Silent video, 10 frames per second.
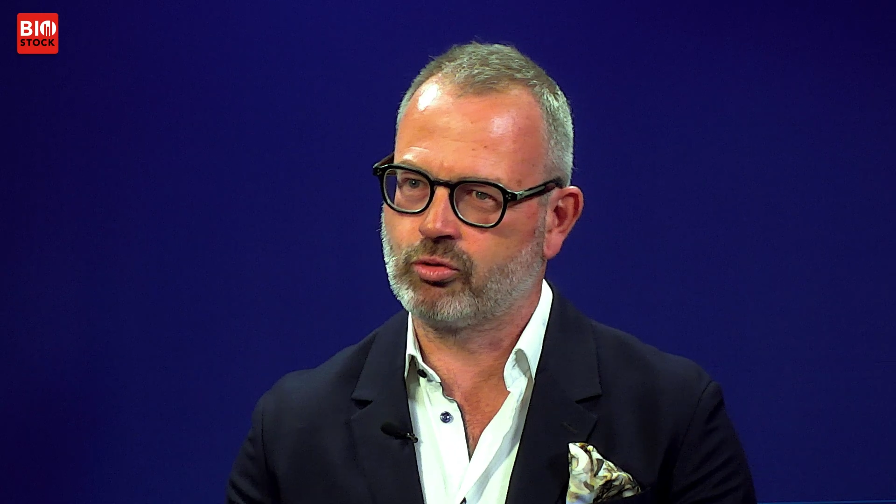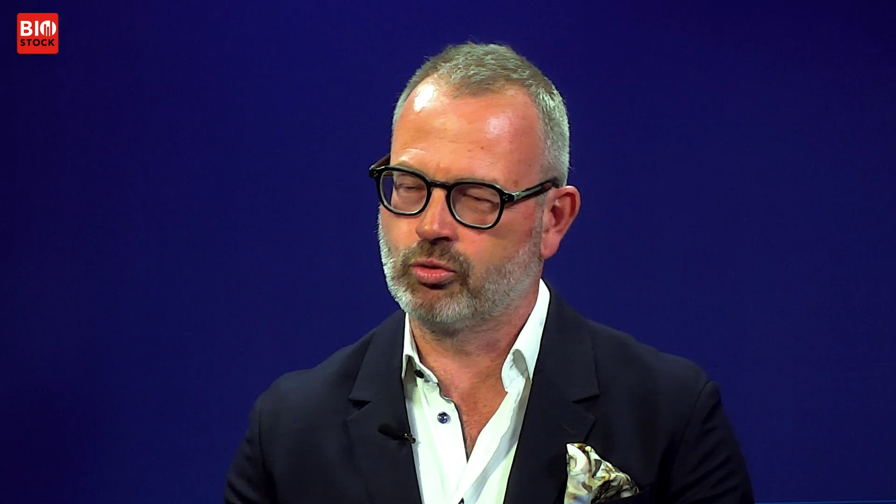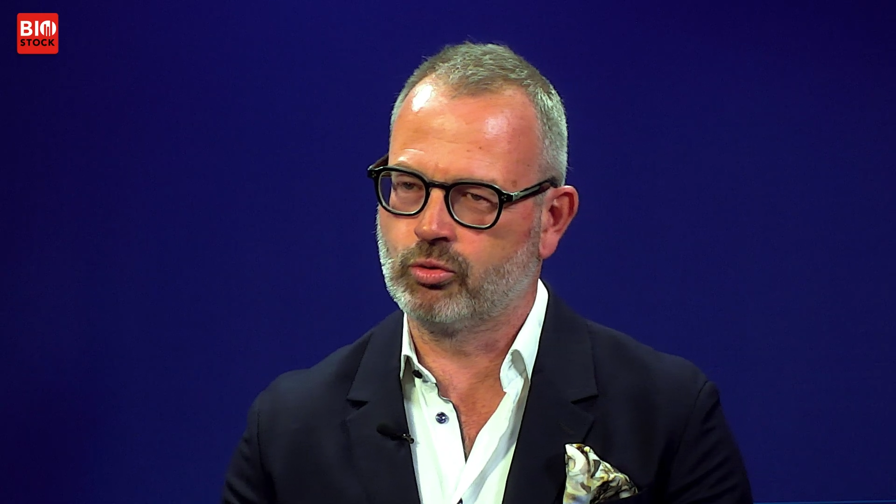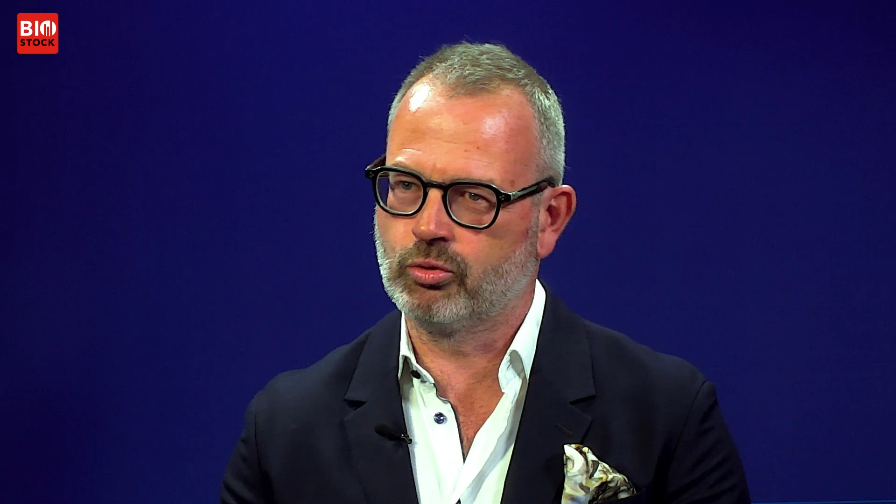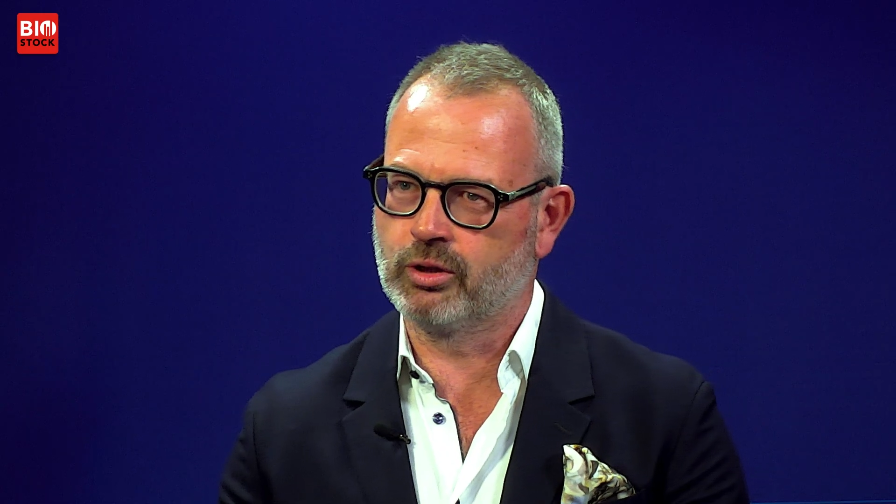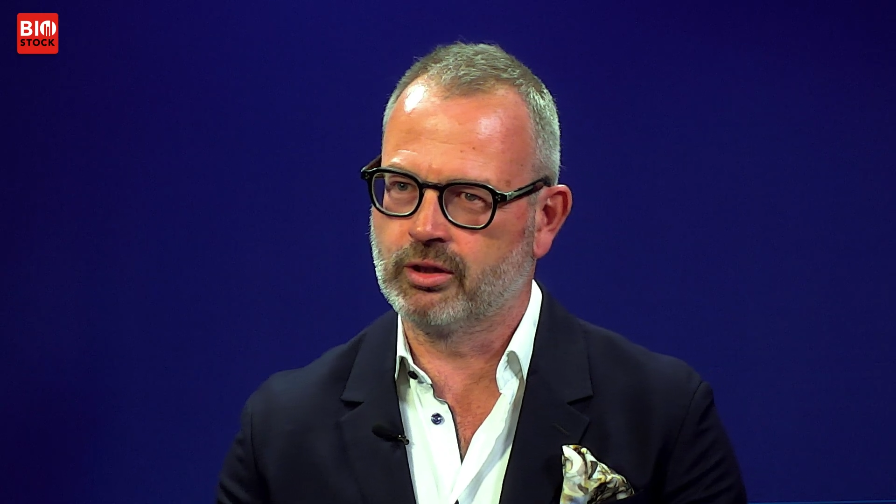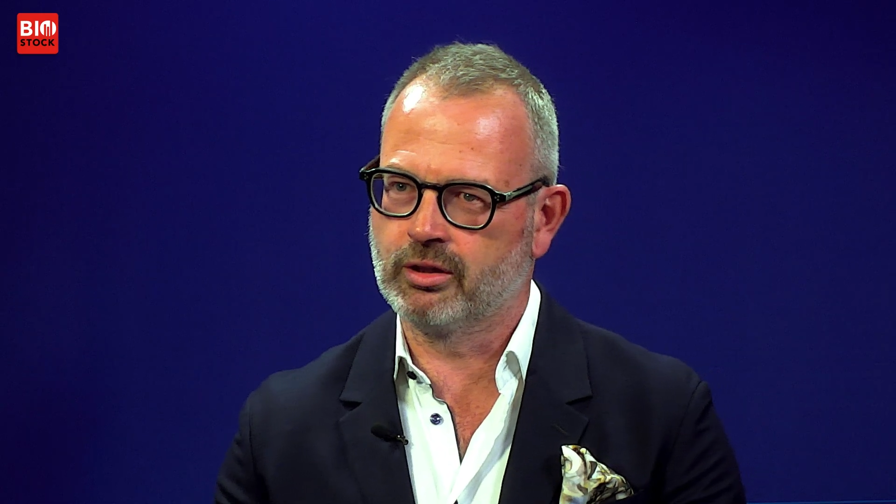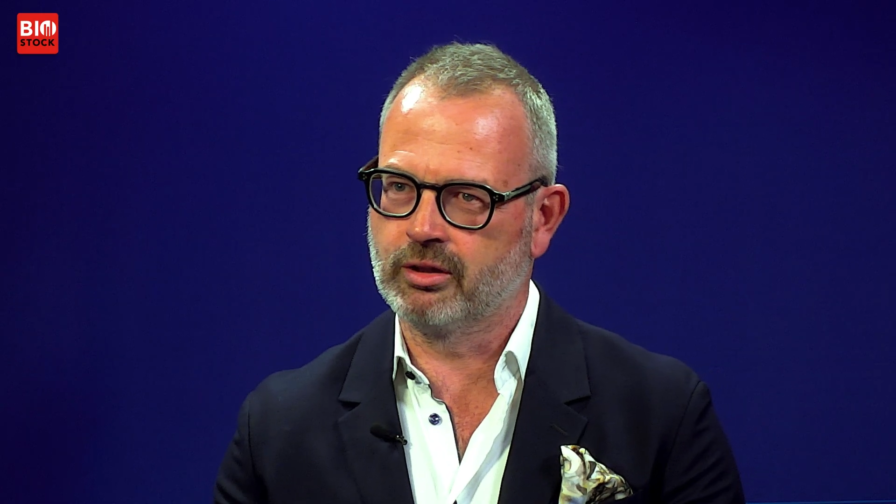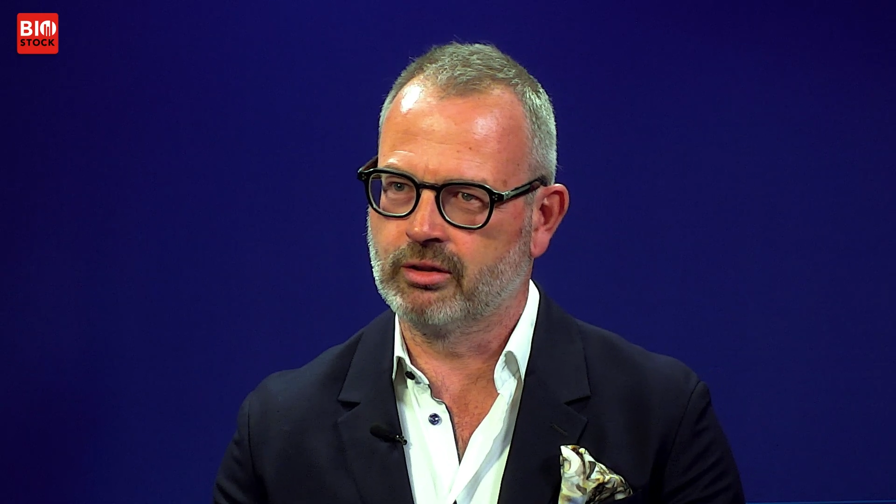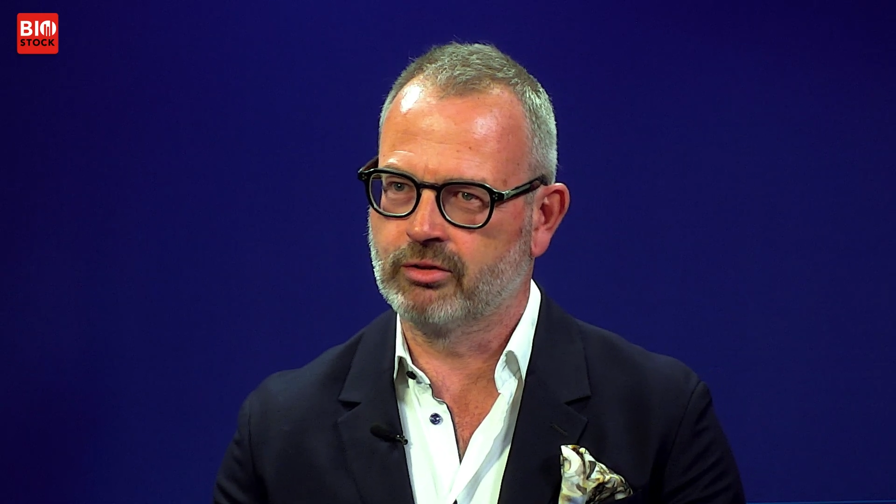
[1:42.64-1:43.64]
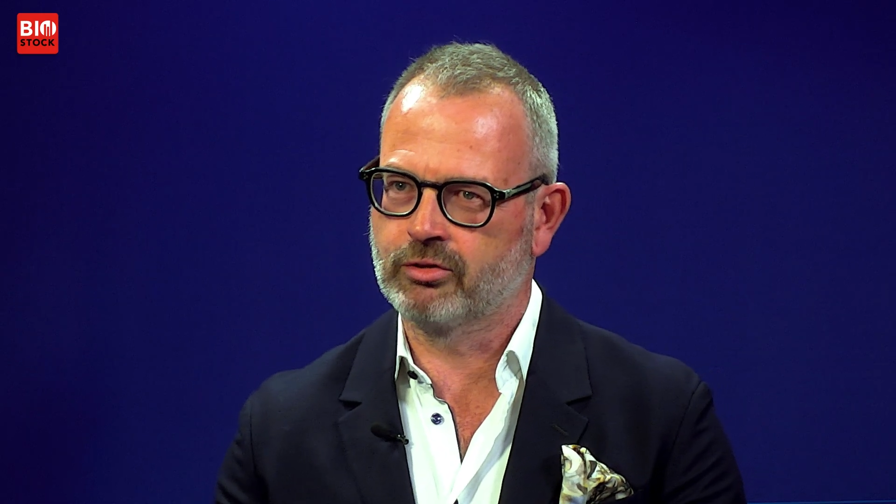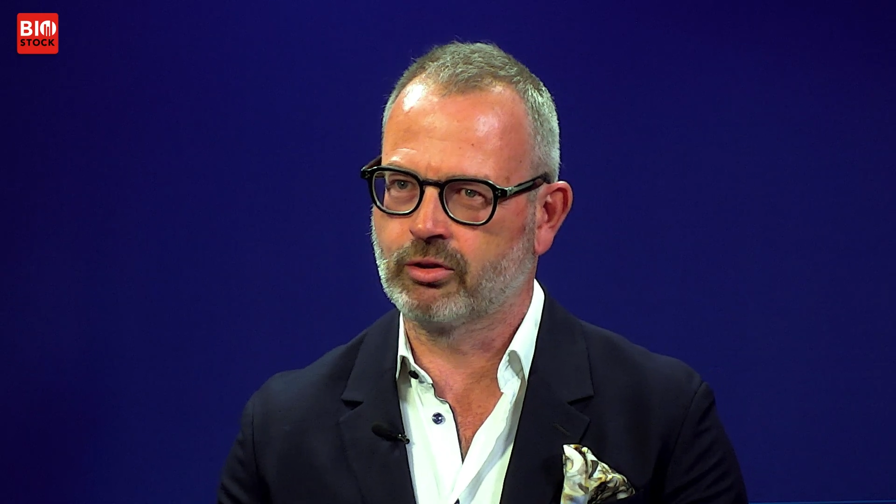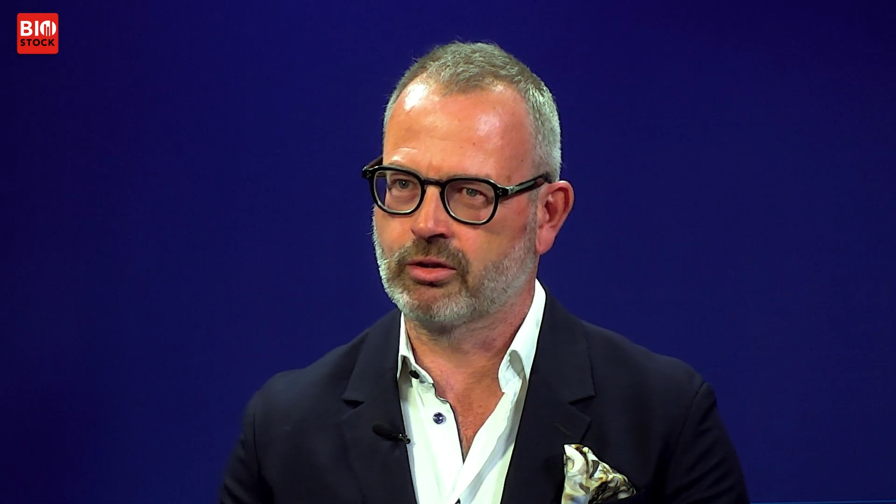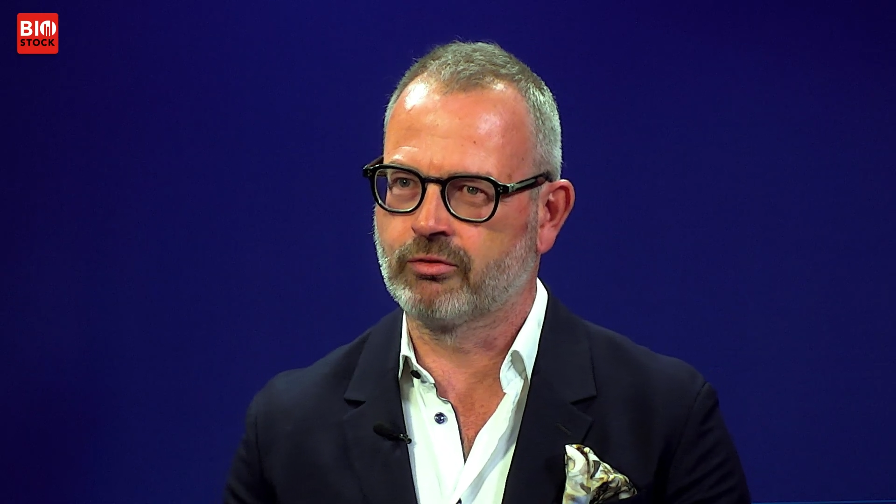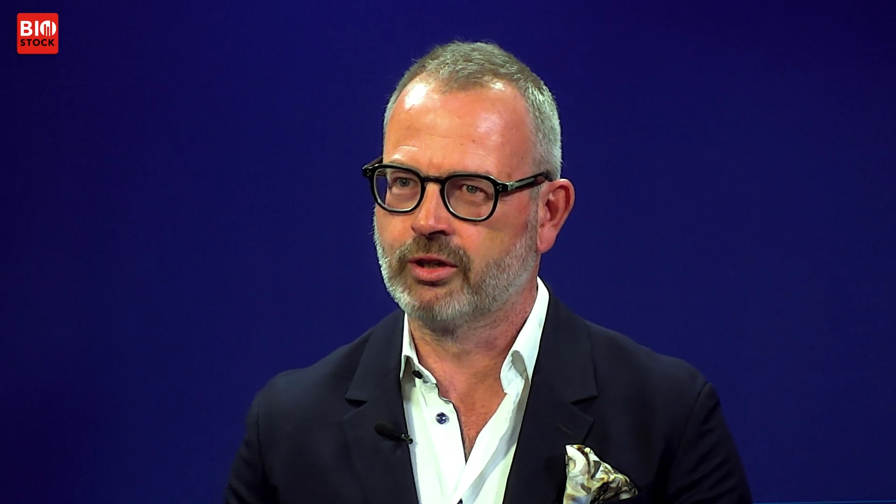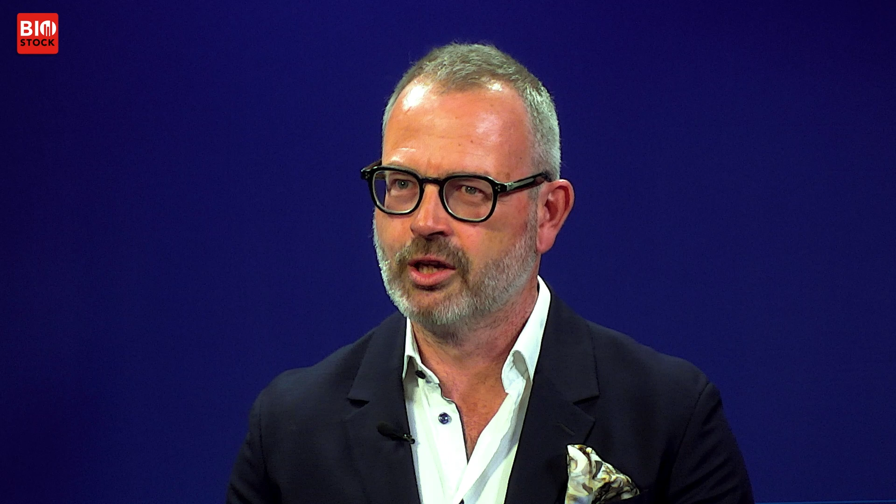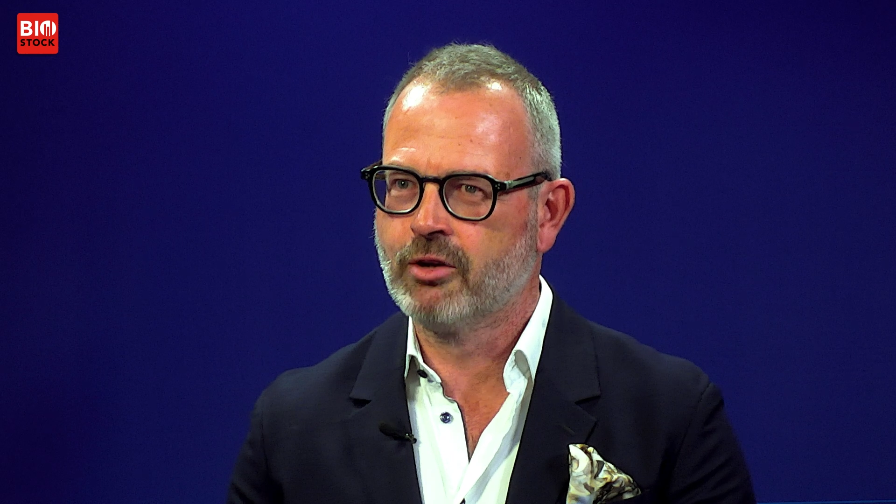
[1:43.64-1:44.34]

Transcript: to uh, sort of